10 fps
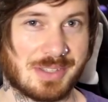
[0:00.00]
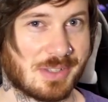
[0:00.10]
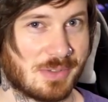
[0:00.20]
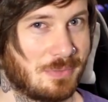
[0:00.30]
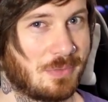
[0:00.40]

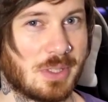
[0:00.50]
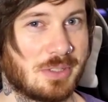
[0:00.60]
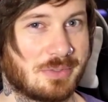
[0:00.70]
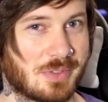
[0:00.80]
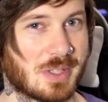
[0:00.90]
is full
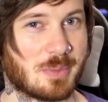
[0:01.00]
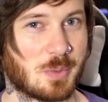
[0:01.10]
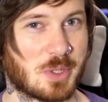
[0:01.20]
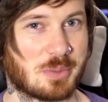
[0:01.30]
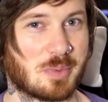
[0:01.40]
of some of the
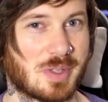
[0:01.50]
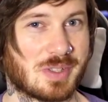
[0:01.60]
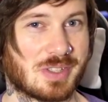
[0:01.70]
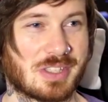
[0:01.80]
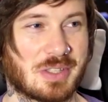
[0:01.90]
worst
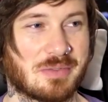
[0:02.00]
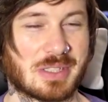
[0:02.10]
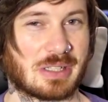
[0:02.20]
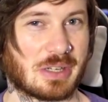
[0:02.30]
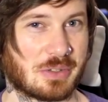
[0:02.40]
places to live in
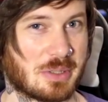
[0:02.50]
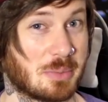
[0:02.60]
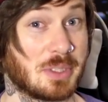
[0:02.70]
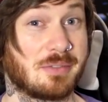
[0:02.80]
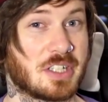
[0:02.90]
the country,
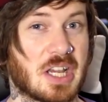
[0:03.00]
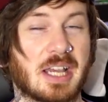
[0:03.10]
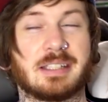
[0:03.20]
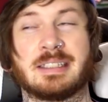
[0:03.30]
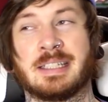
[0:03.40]
believe it or
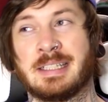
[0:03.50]
not.